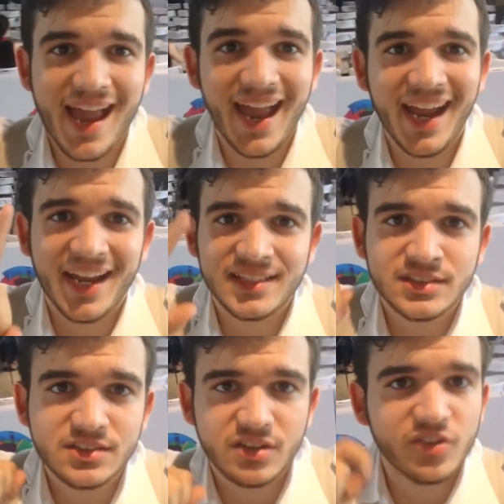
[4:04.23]
and
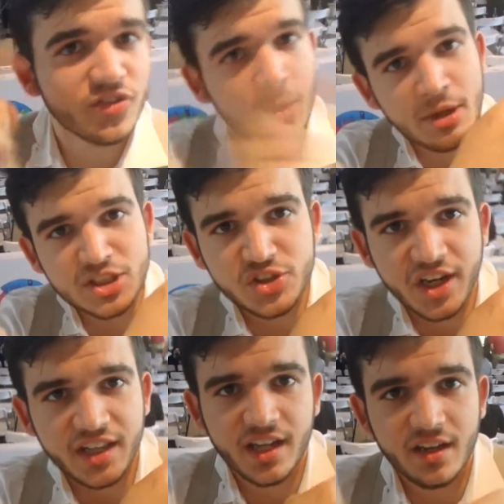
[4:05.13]
from
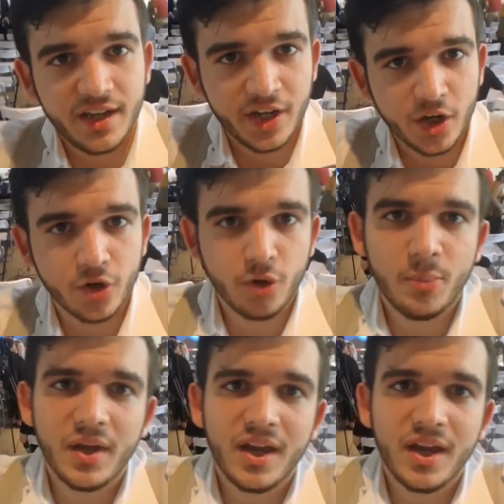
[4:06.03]
Australia in our group